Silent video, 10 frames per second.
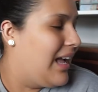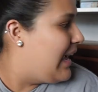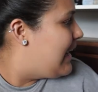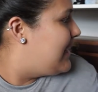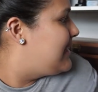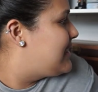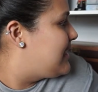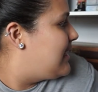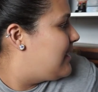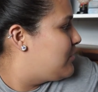And
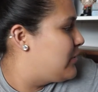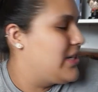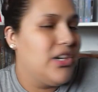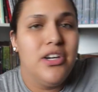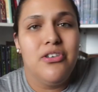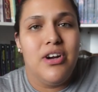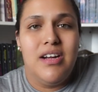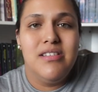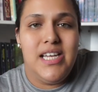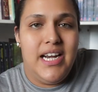Three Dark
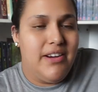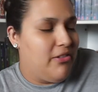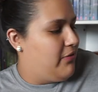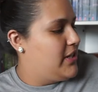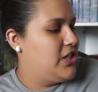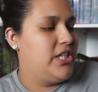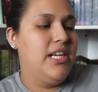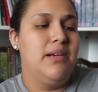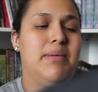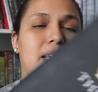Crowns, I never finished
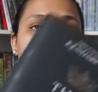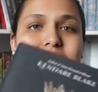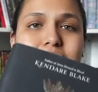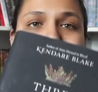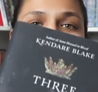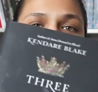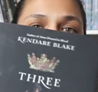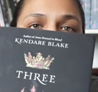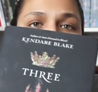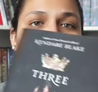it because I started
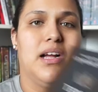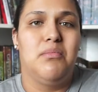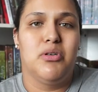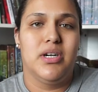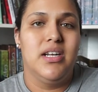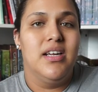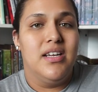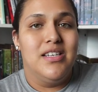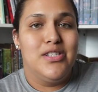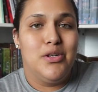reading it and I got bored.
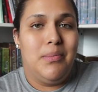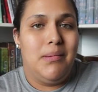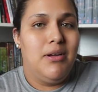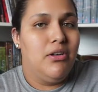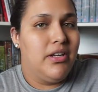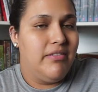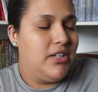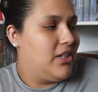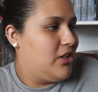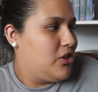So maybe I'll give it
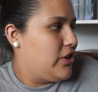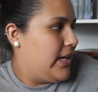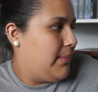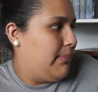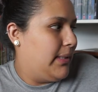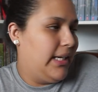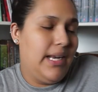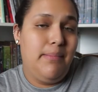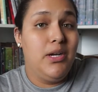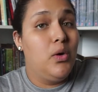another try. But
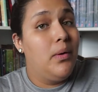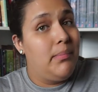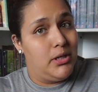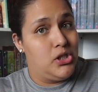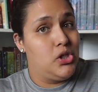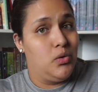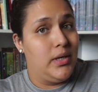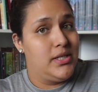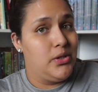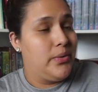let me know what books you guys are